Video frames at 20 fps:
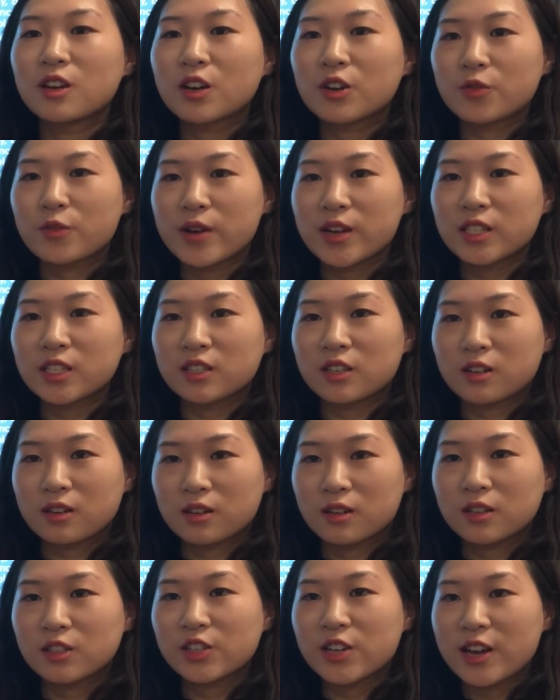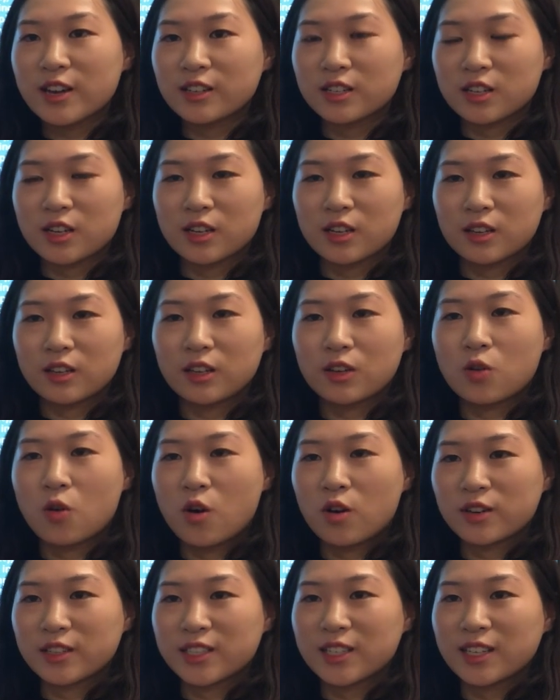great gender
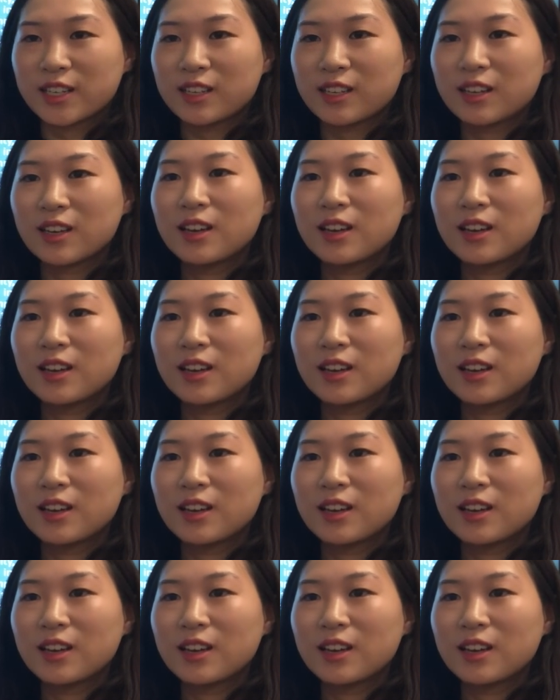equality.